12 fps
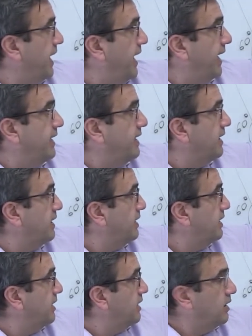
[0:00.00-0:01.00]
and
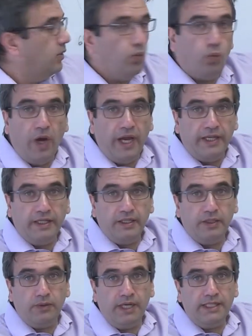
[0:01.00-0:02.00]
y,
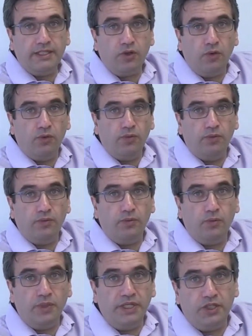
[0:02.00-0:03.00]
right? So
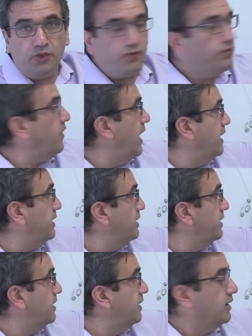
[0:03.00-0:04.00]
we need to find
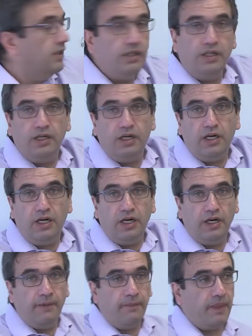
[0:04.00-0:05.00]

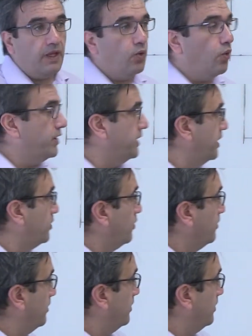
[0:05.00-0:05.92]
coordinate of,